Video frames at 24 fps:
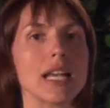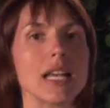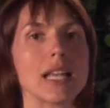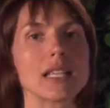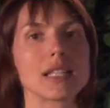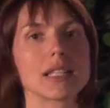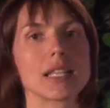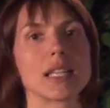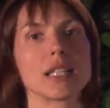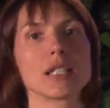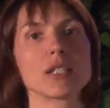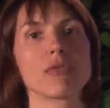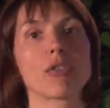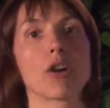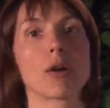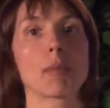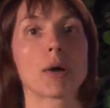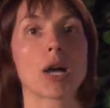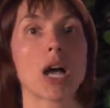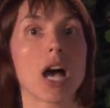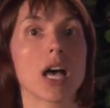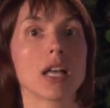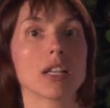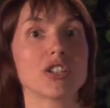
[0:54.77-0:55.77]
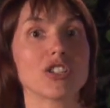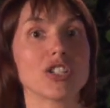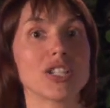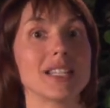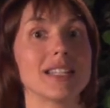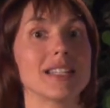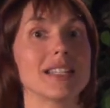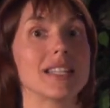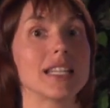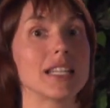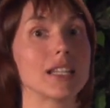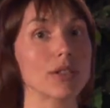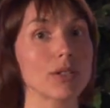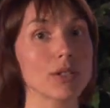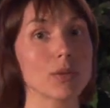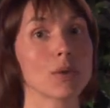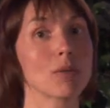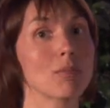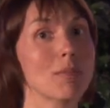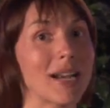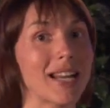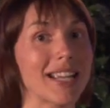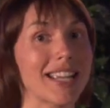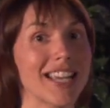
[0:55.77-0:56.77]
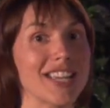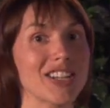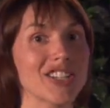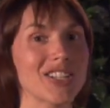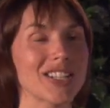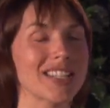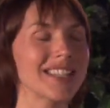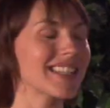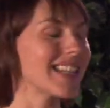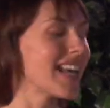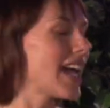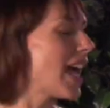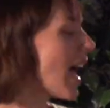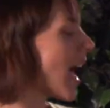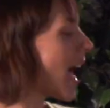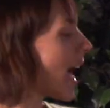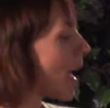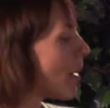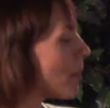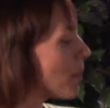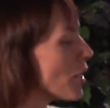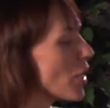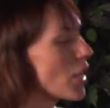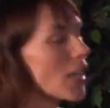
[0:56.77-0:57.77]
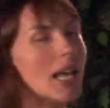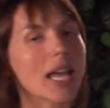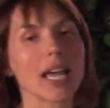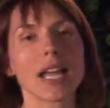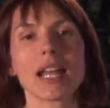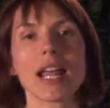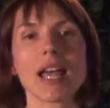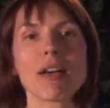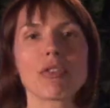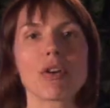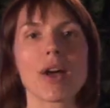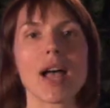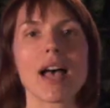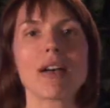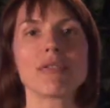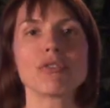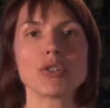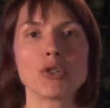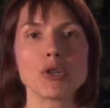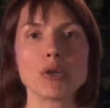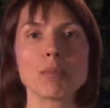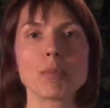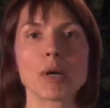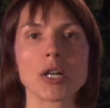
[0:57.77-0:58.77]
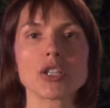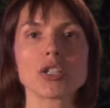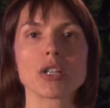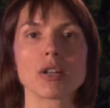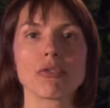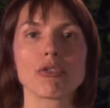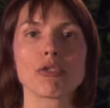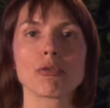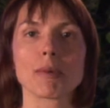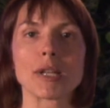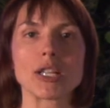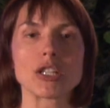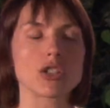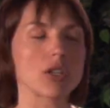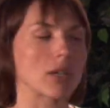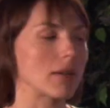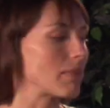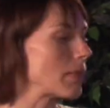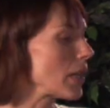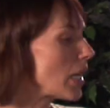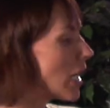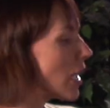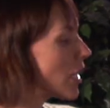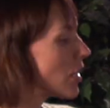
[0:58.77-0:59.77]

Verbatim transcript: since pharmacology deals with medications, uh, but you can't ever have too much information.